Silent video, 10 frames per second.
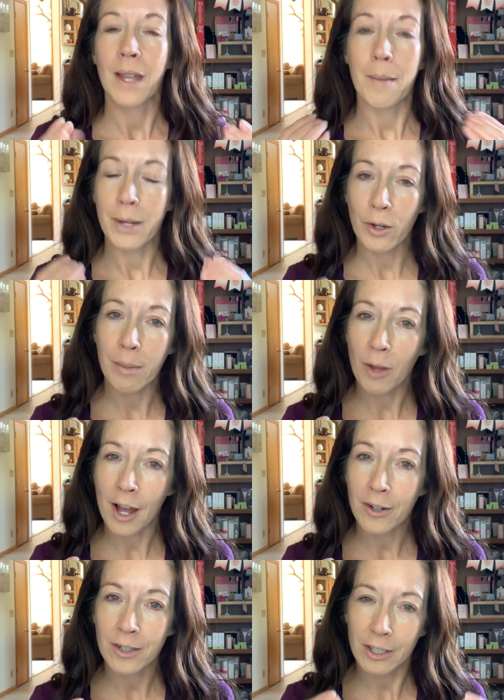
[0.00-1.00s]
beauty
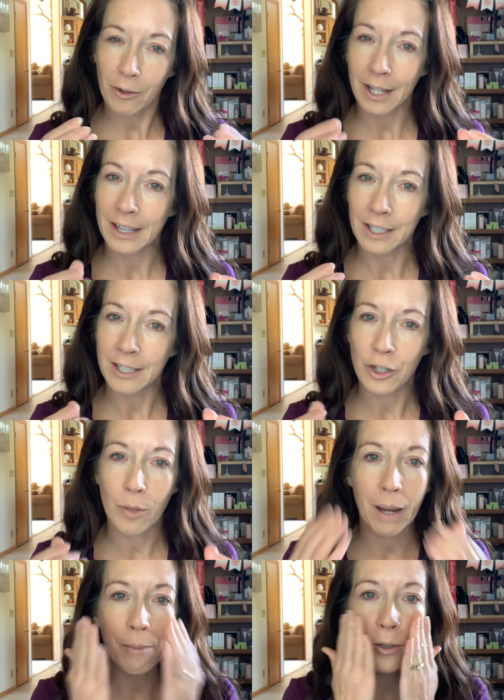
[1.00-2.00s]
blotters. They're like little tissue
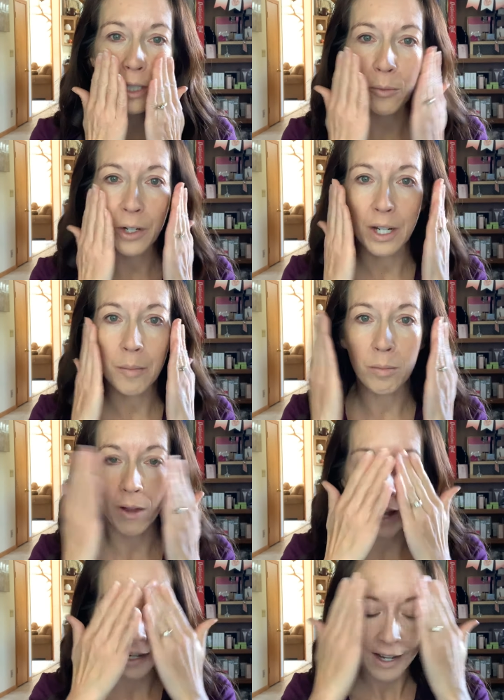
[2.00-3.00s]
papers where you can
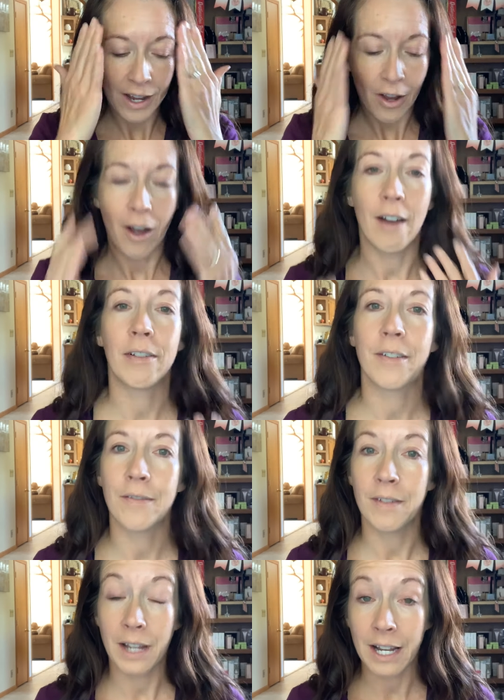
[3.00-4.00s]
blot off of
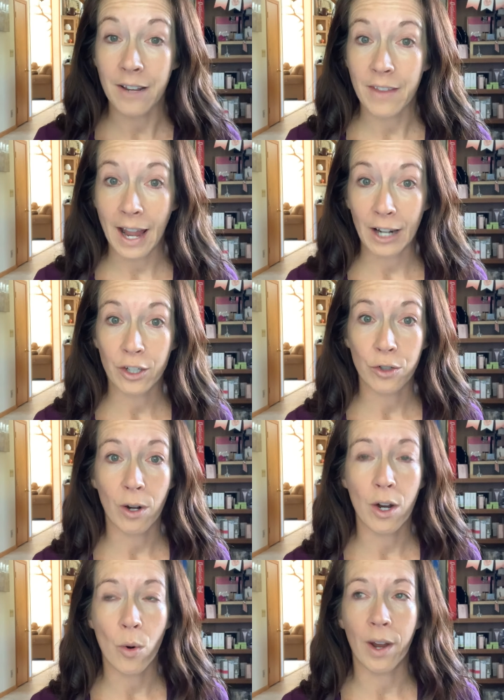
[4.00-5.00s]
any of the
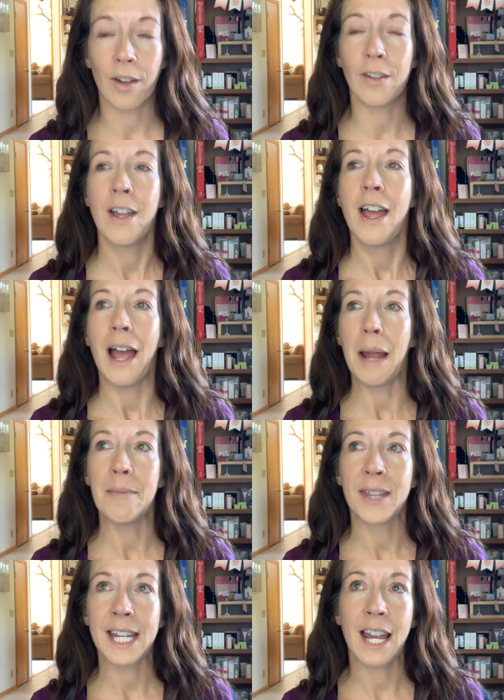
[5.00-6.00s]
extra oil. I'm
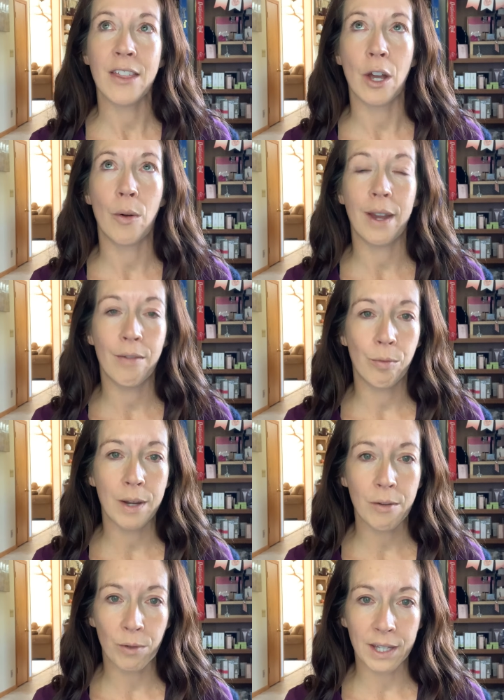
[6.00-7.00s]
thinking though, if
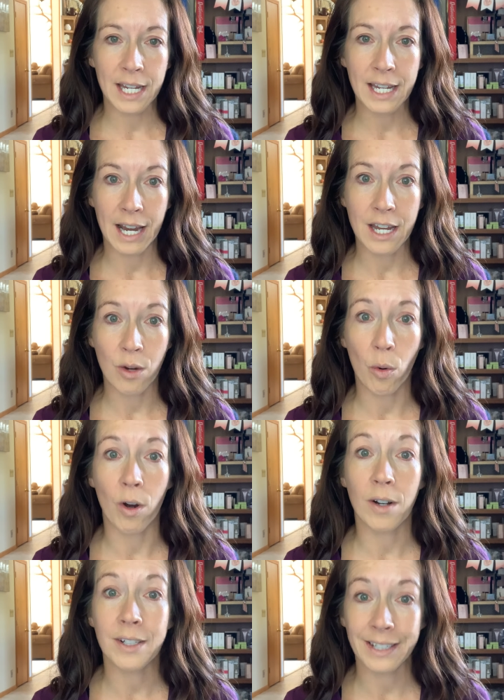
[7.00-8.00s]
we really get
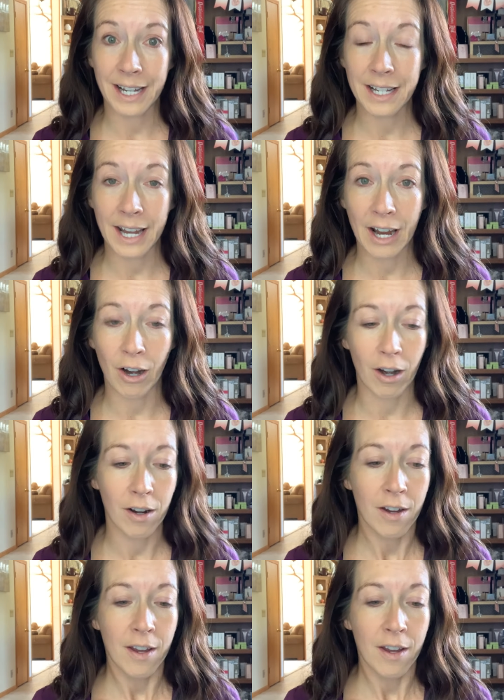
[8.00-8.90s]
your skincare